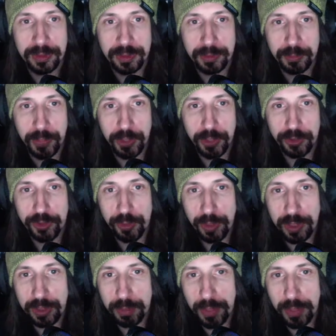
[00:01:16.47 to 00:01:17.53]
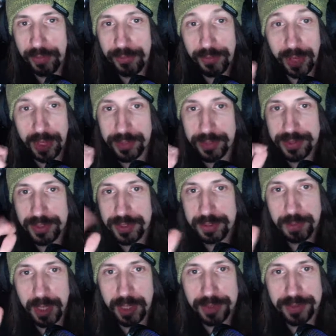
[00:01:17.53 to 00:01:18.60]
Punctuated by the vast
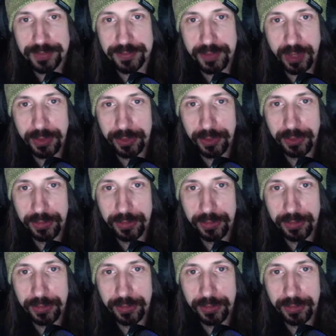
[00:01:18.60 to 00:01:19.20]
expanse of nothing,